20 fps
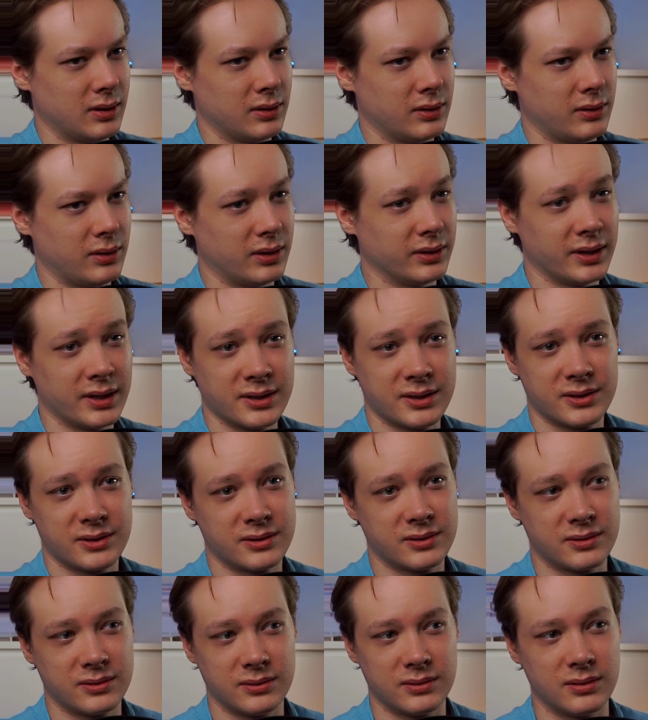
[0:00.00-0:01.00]

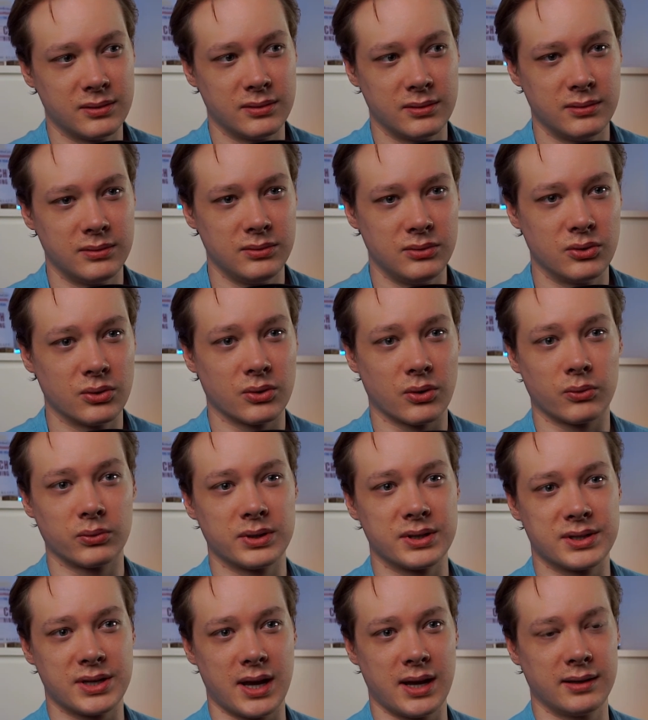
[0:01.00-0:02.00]
Unless you're only
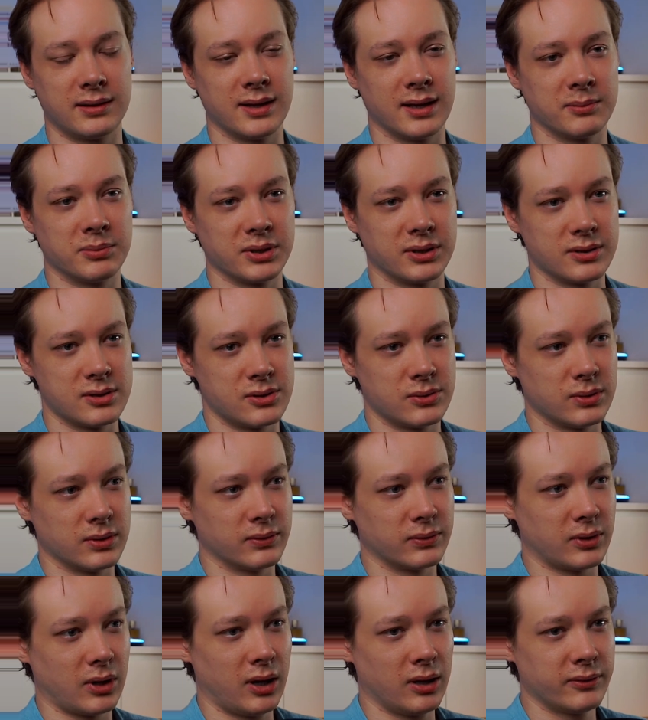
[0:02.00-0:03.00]
saying that because you have
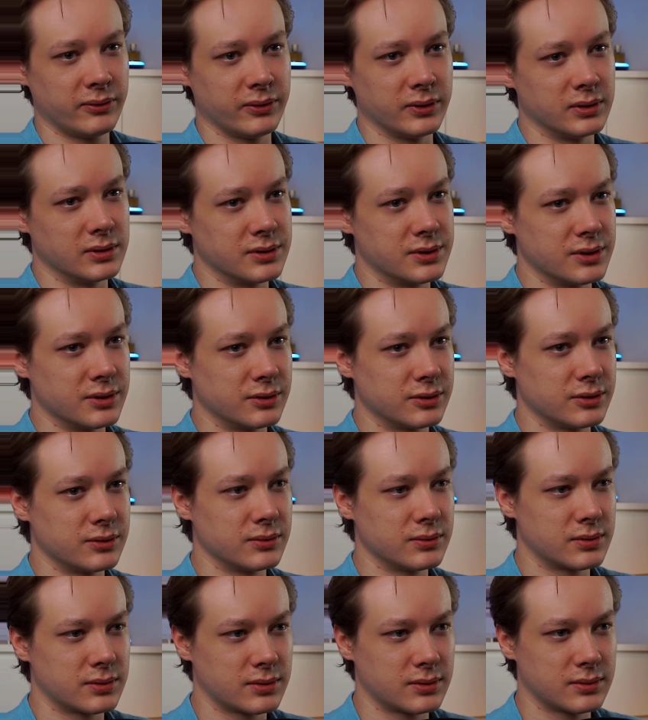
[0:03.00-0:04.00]
confidence issues.